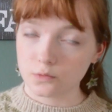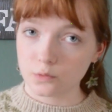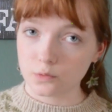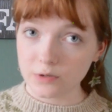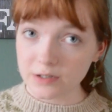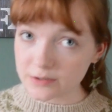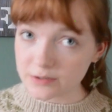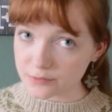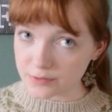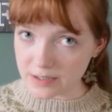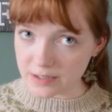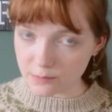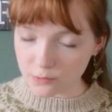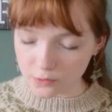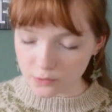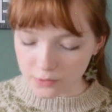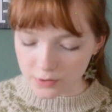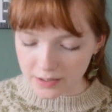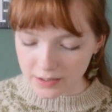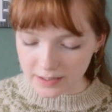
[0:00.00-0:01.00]
only 3
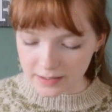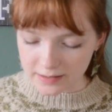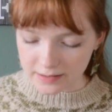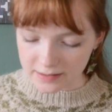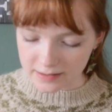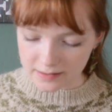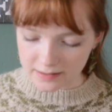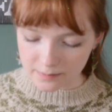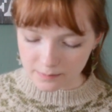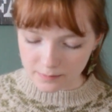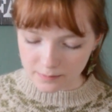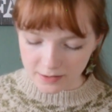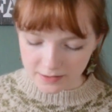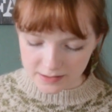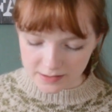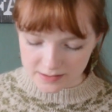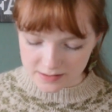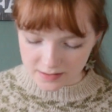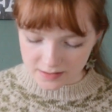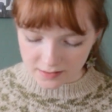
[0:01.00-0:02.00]
more, and then the
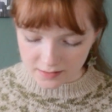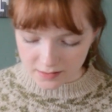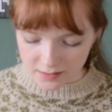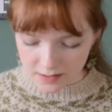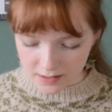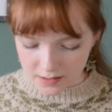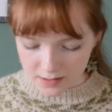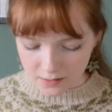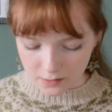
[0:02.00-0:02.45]
body is done,